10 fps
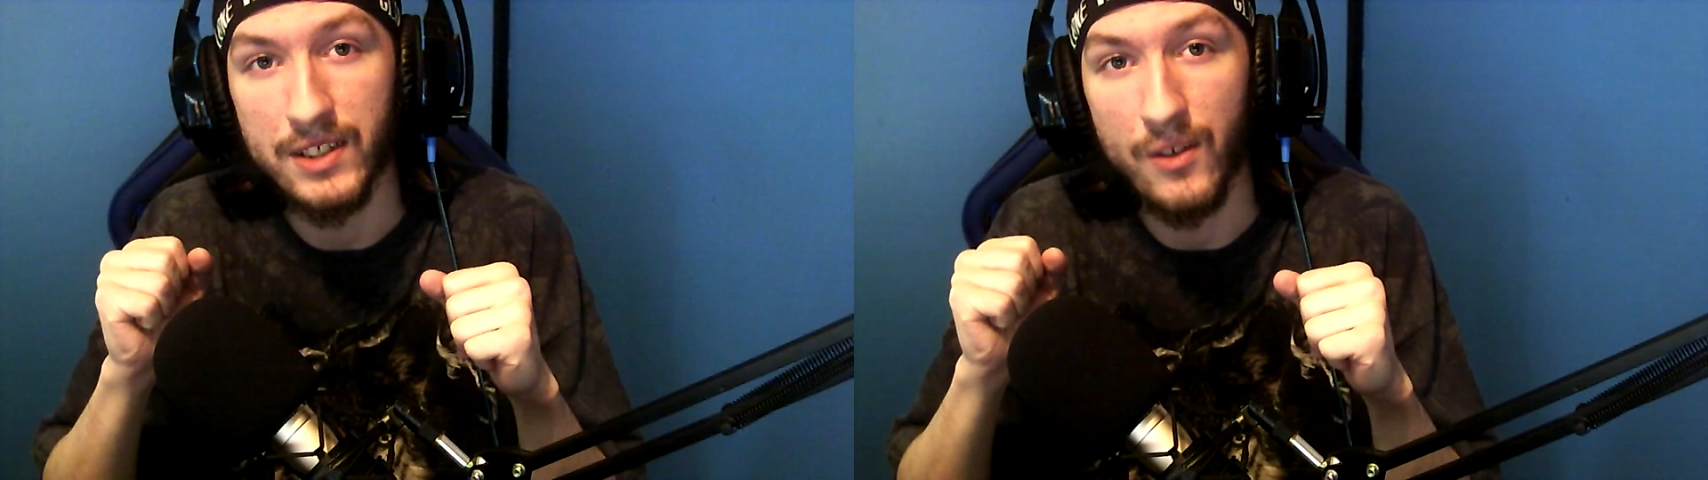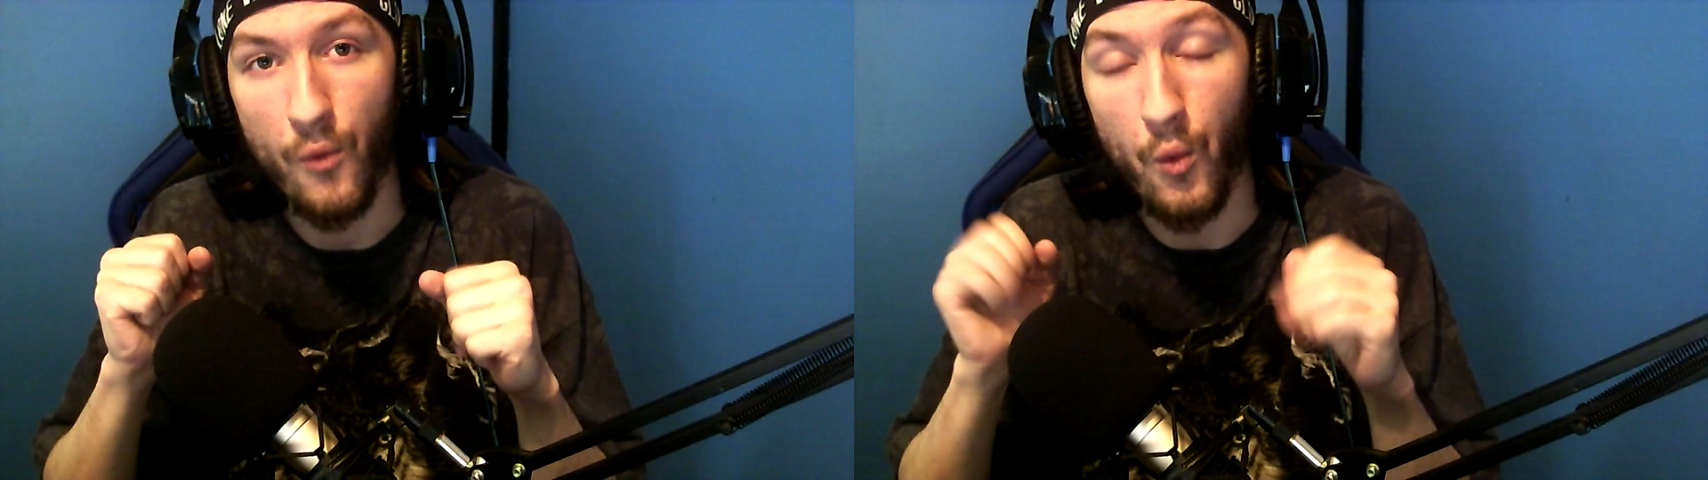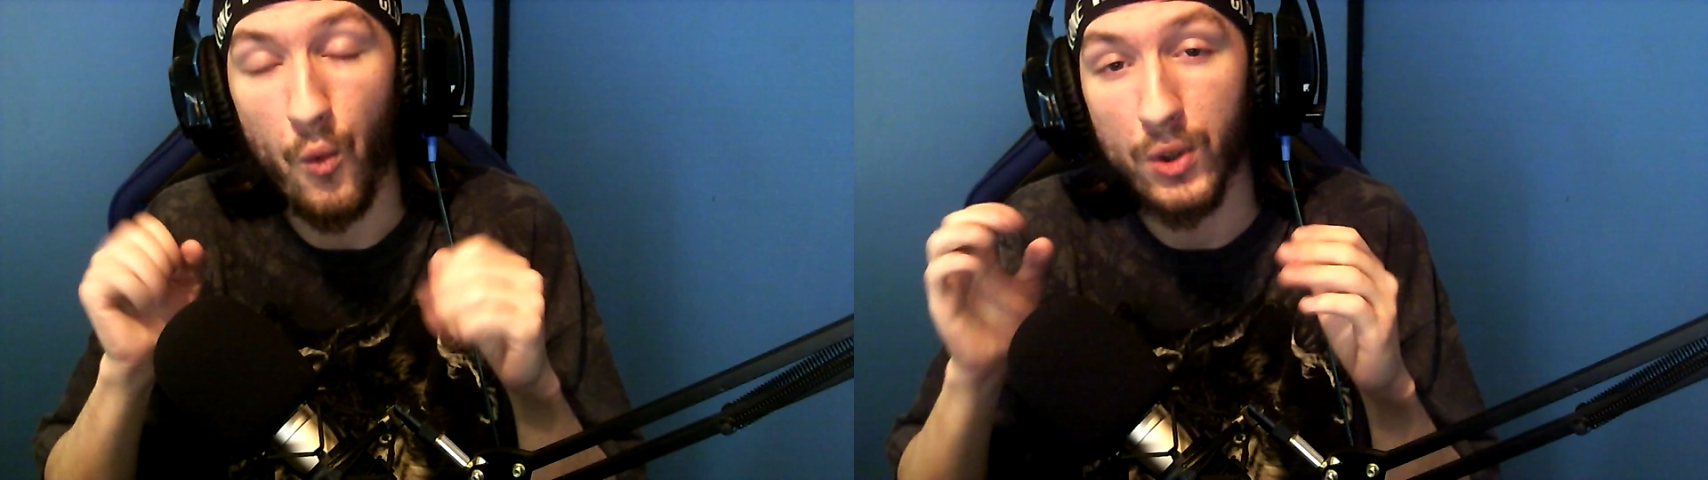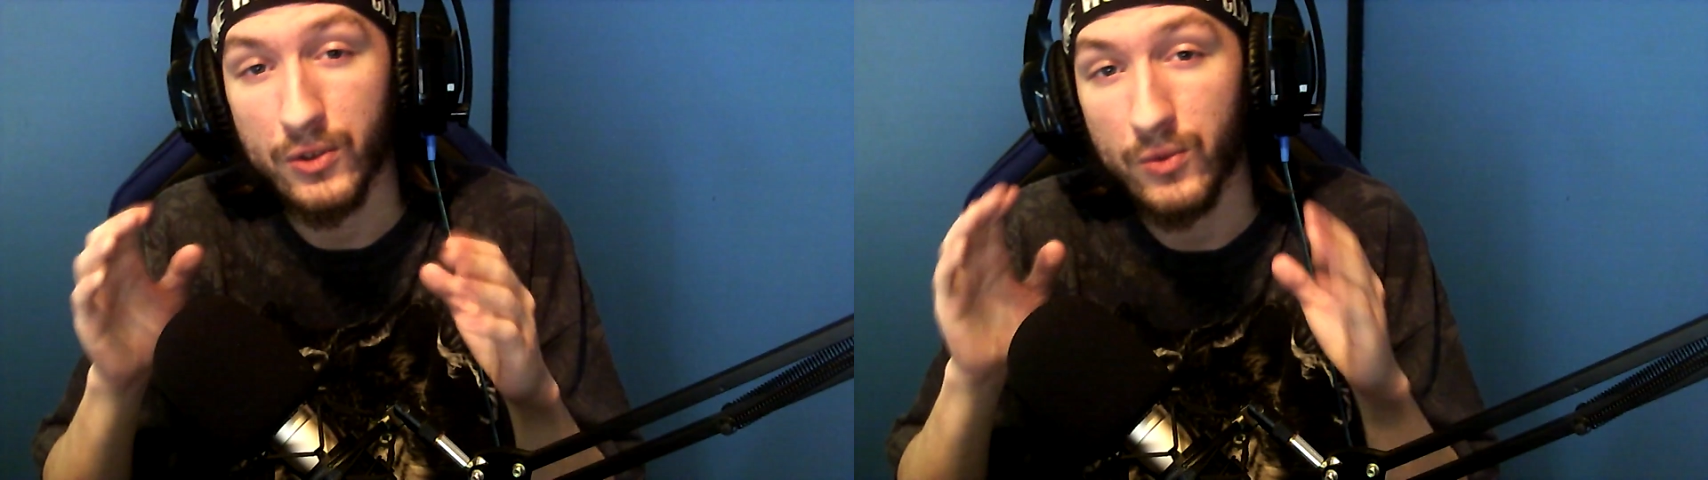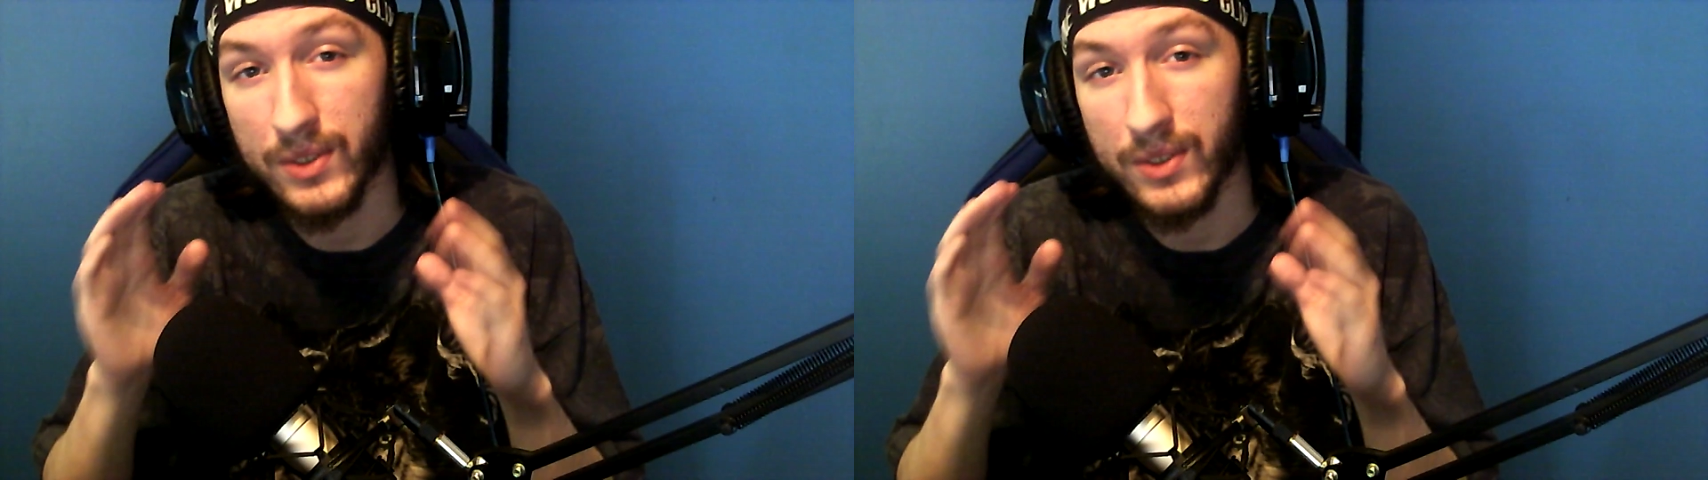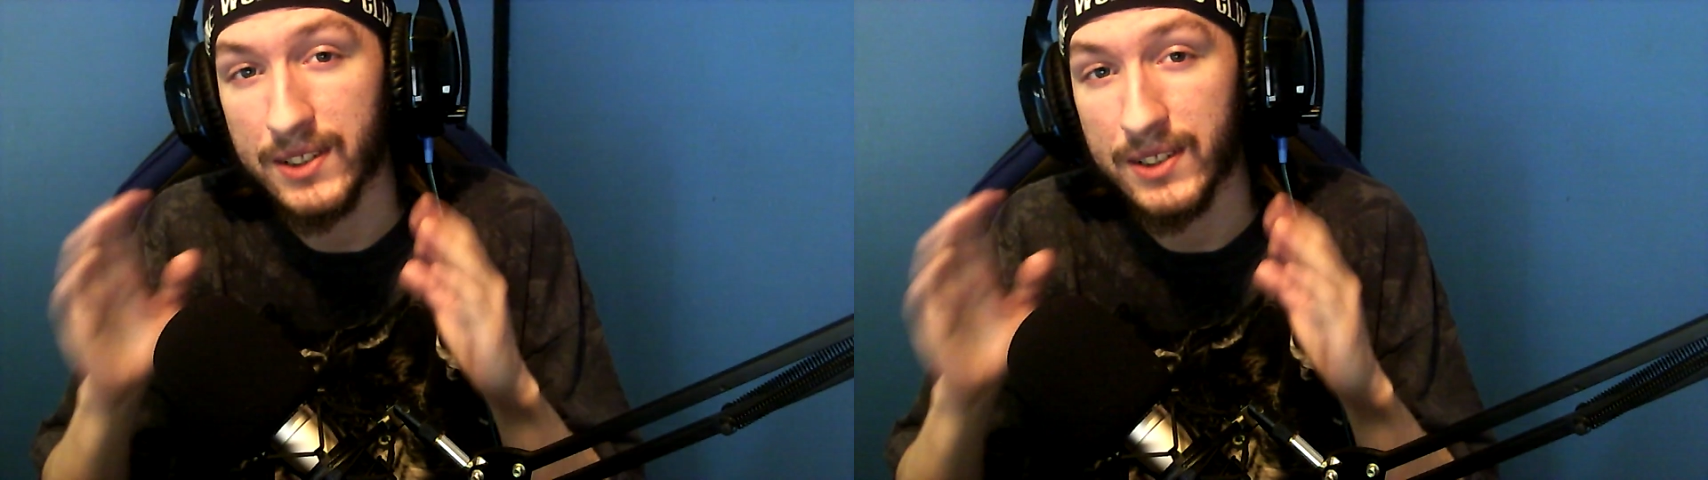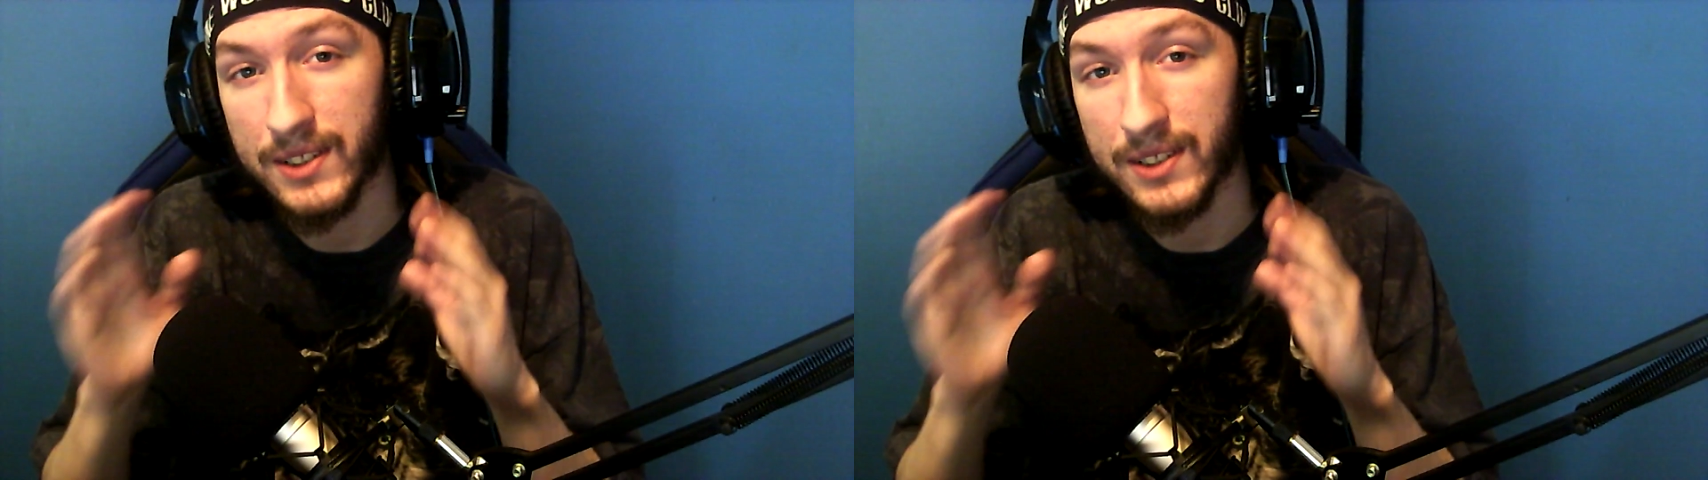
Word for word: it work with the